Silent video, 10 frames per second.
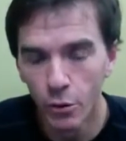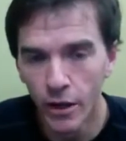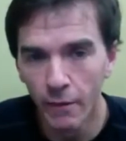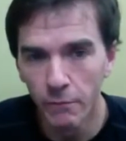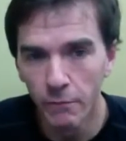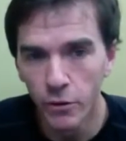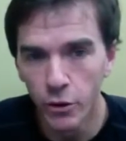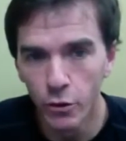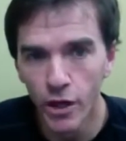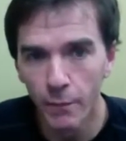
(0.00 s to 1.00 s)
not a
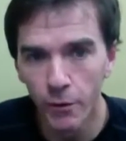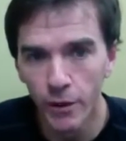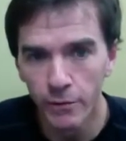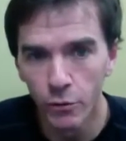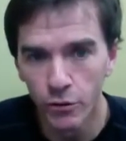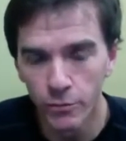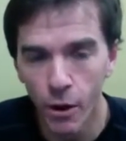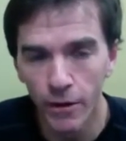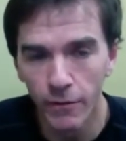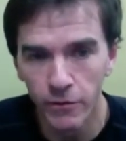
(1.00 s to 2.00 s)
huge operation. We're
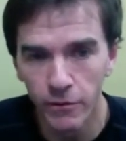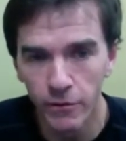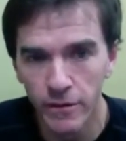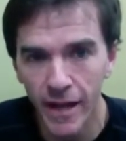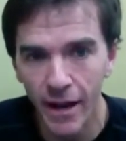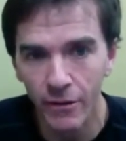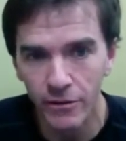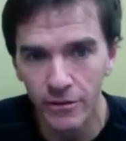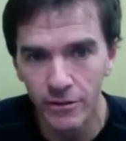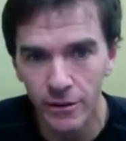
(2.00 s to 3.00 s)
small enough now
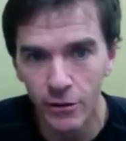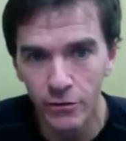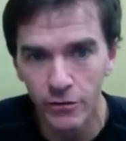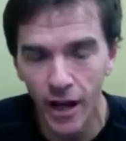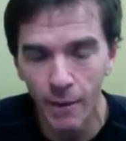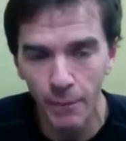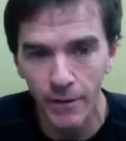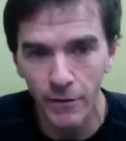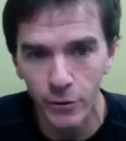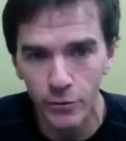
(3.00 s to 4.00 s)
to still stop
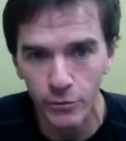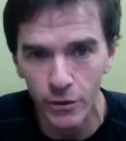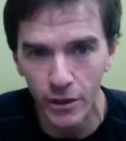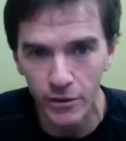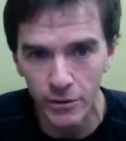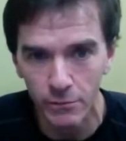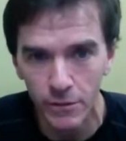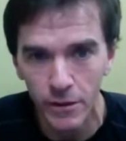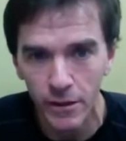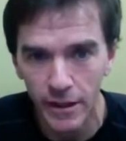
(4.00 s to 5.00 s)
and do some
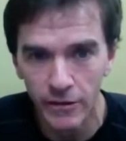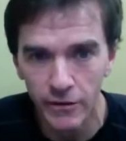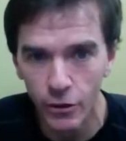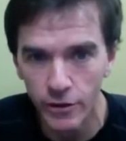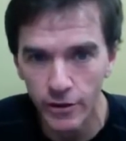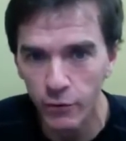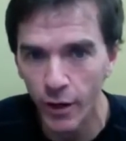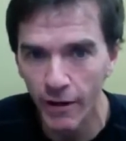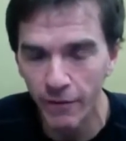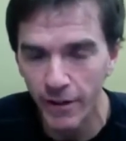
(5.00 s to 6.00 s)
custom inserts if you
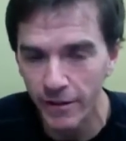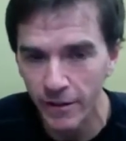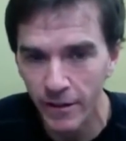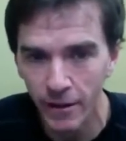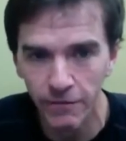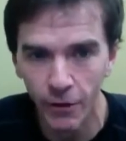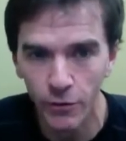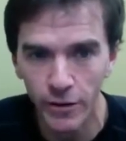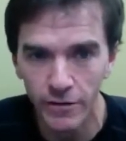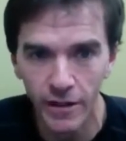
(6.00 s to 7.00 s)
have a
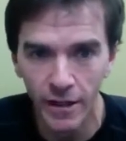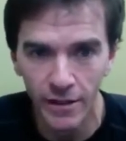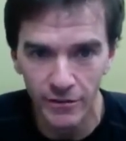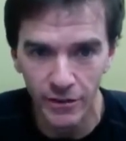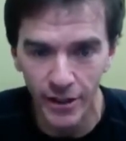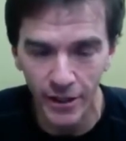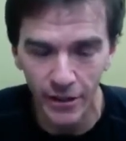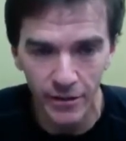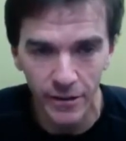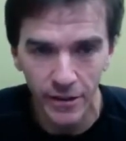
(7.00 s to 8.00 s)
phone that's not listed
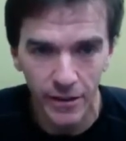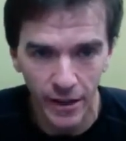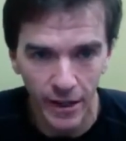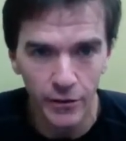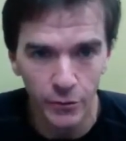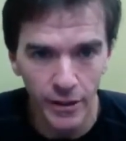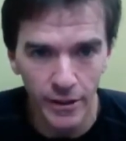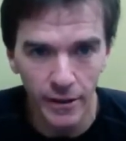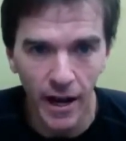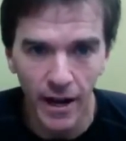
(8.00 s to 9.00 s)
there and you need
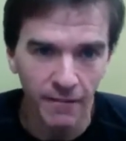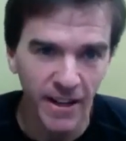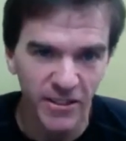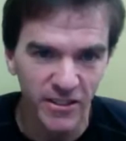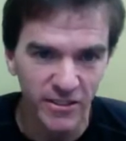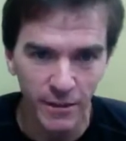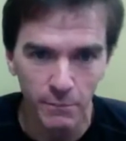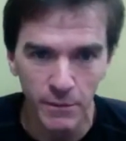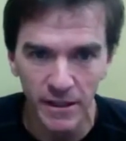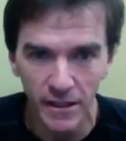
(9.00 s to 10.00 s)
it. I have agents
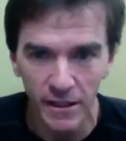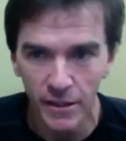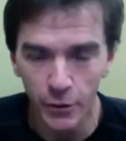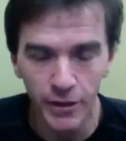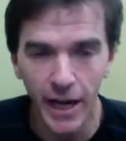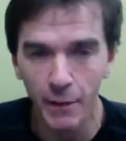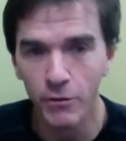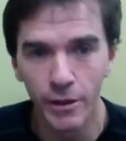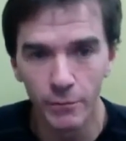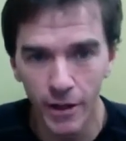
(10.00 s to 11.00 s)
send me their
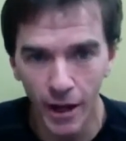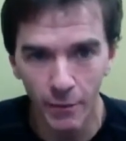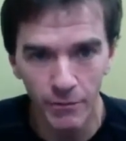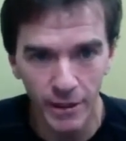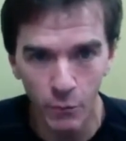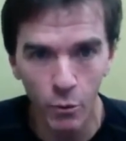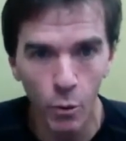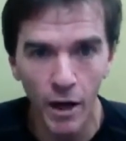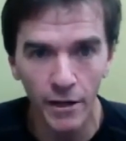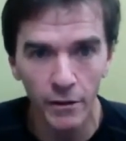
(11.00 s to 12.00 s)
cameras sometimes because they want a
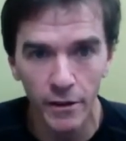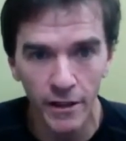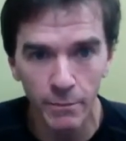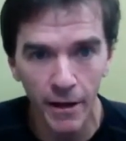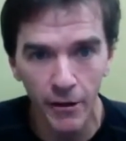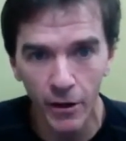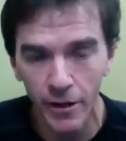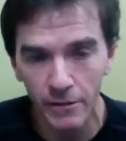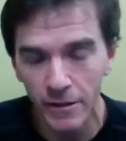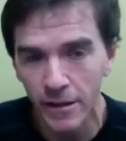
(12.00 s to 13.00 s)
wide-angle lens mounted
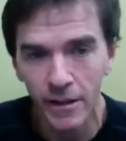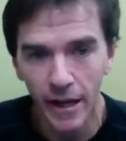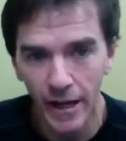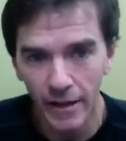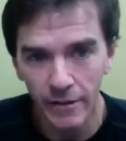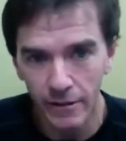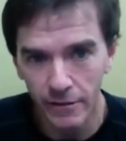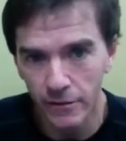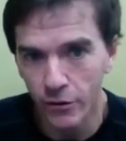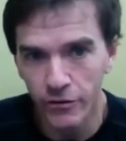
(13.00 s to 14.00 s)
on it, and
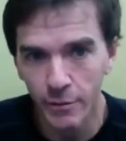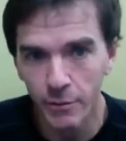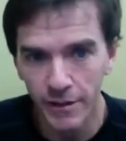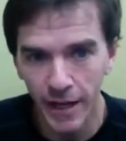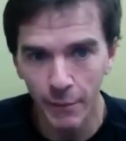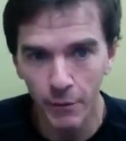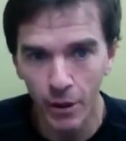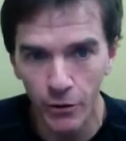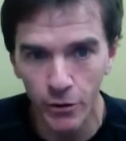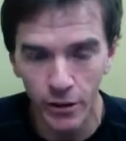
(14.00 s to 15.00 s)
they'll send me the camera
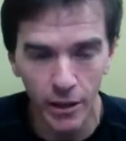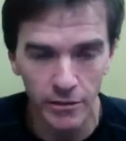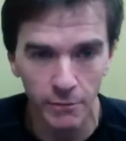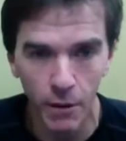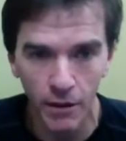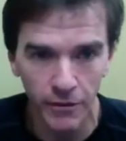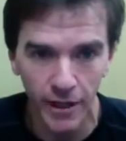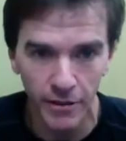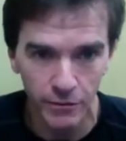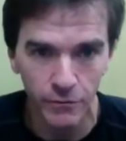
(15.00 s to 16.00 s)
do a custom
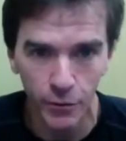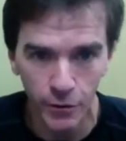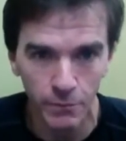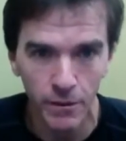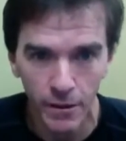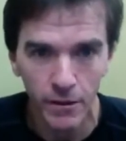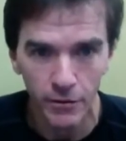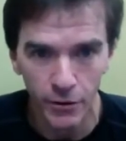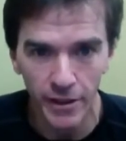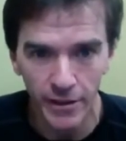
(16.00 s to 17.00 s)
modification for them
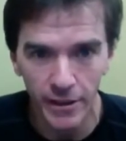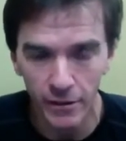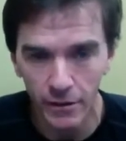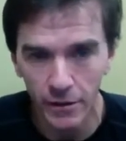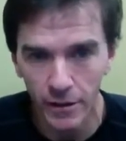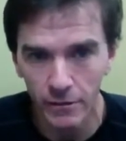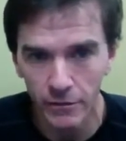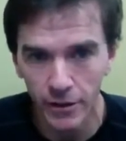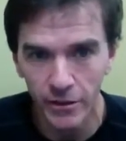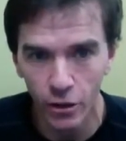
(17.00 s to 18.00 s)
so they can
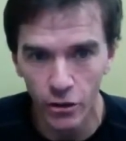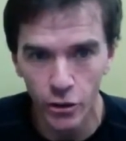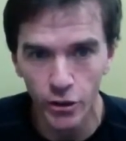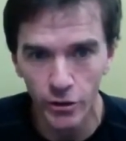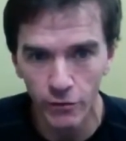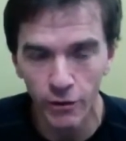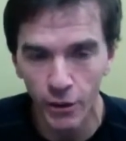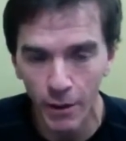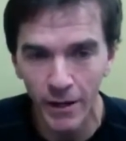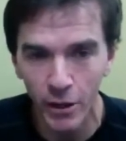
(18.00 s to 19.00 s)
so they can start shooting good
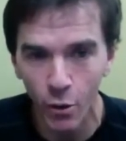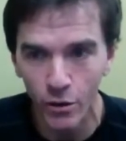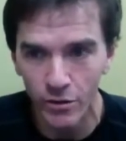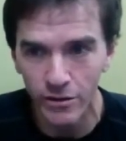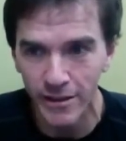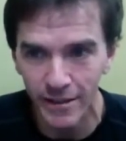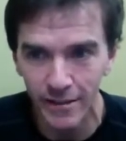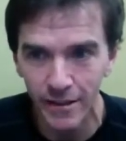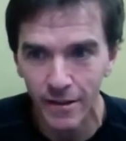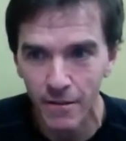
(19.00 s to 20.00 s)
video. My goal is to
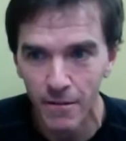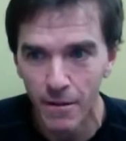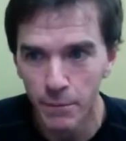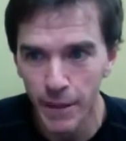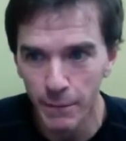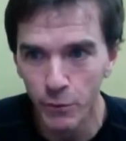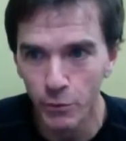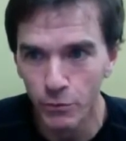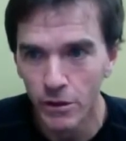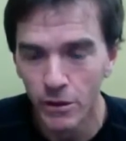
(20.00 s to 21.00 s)
get
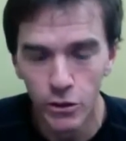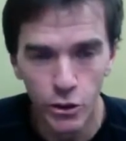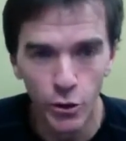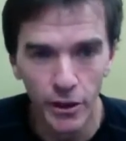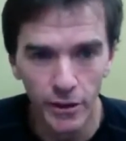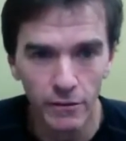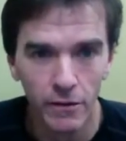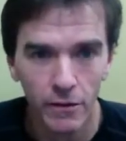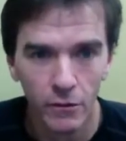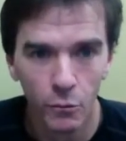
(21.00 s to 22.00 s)
people shooting
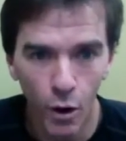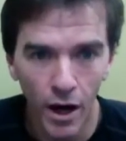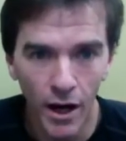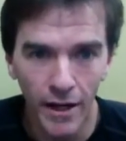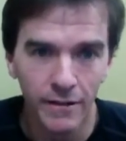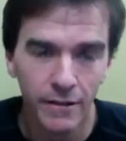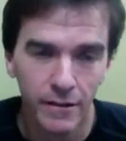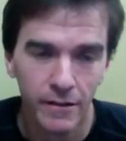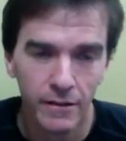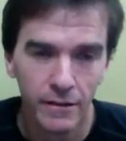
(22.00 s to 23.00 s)
wide,
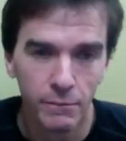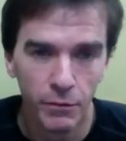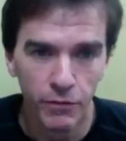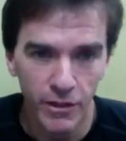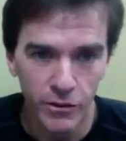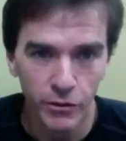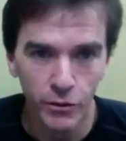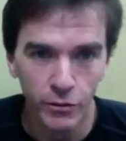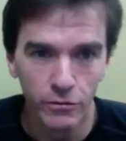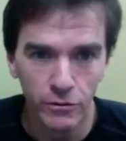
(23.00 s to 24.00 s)

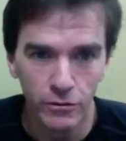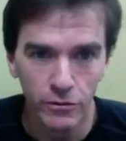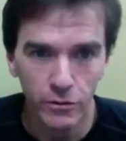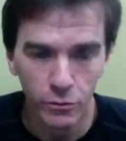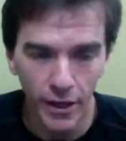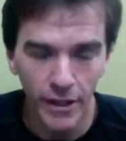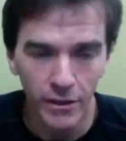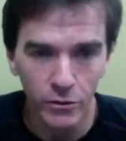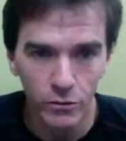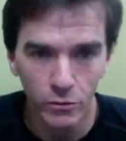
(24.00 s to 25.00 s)
professional,
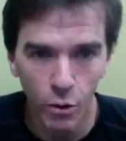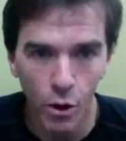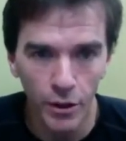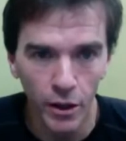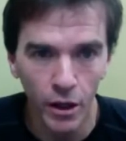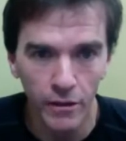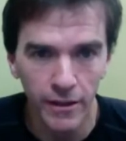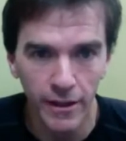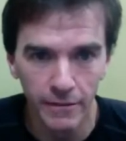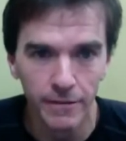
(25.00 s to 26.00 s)
great quality
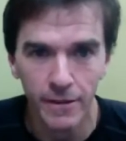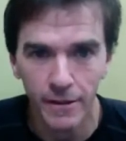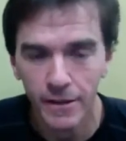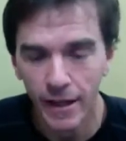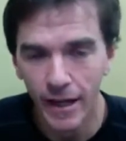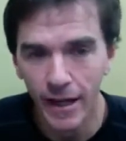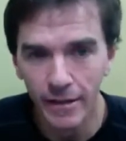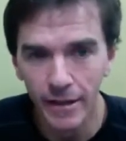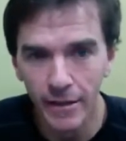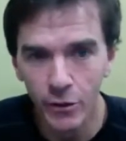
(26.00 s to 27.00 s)
content
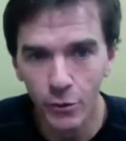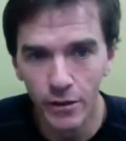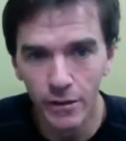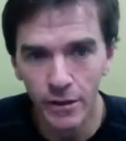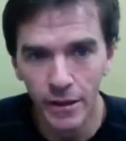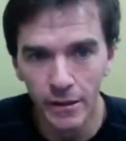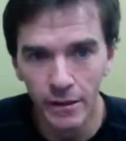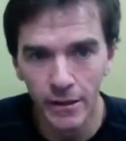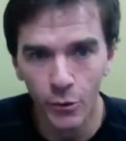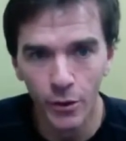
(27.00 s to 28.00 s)
and doing
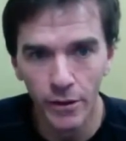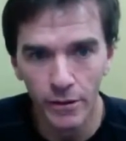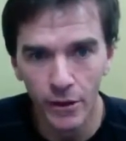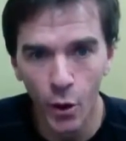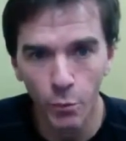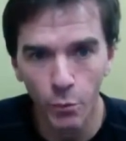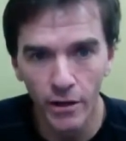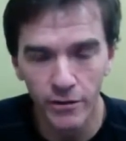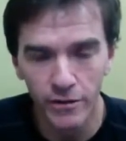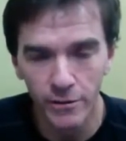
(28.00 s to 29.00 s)
the whole
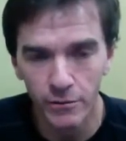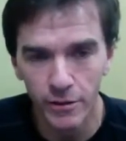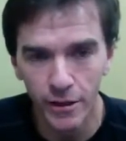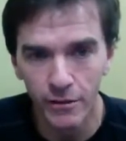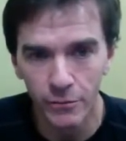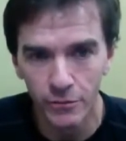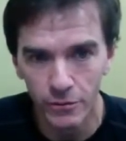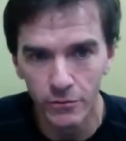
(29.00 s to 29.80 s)
process themselves